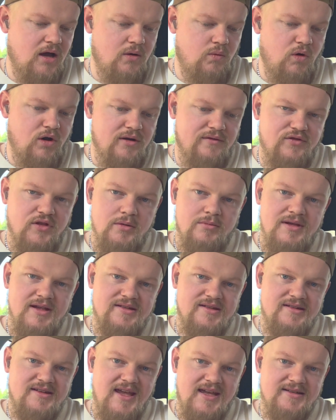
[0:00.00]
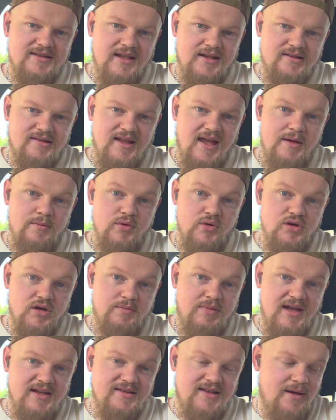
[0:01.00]
One of them is a Tech Deck skateboard.
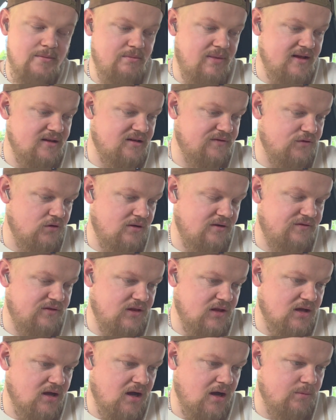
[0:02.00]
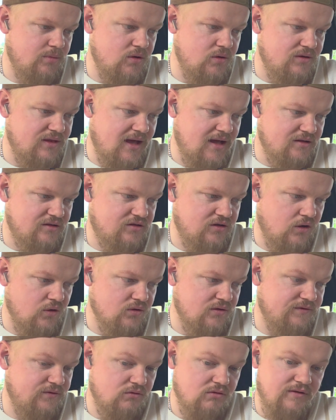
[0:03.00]
Paid 10 pence for it from the car boot. That has
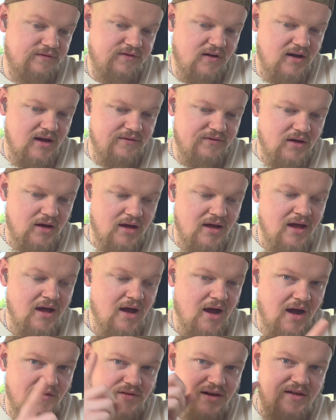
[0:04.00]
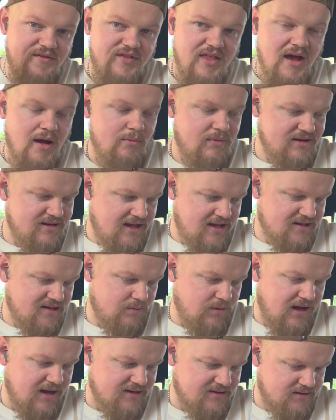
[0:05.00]
sold for £5. I've left that on my
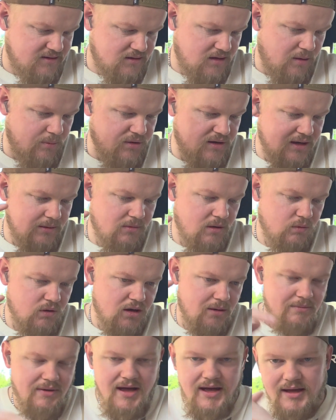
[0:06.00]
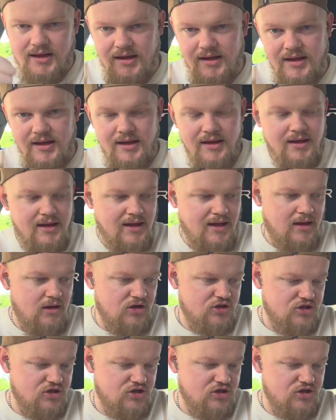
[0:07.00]
desk by accident. I put it in my work bag, and I